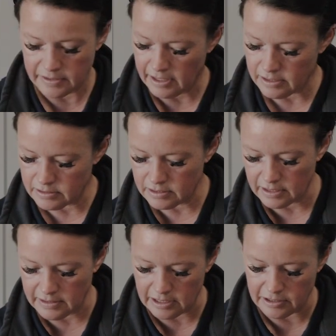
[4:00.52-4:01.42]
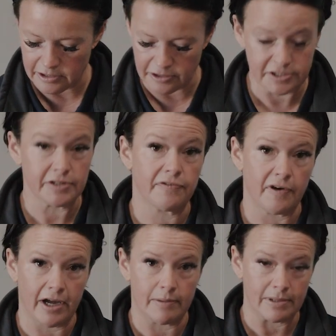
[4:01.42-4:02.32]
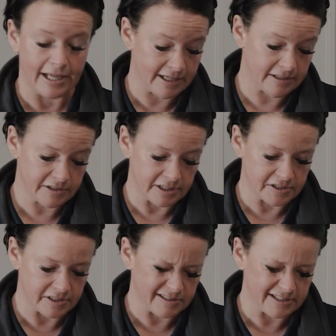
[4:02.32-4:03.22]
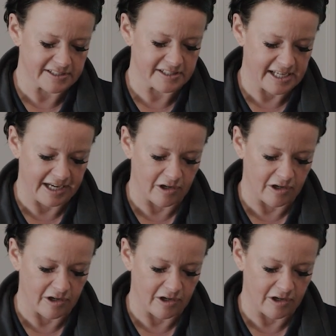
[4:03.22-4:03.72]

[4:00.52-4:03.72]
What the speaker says: that, and then you use your fine blade just to take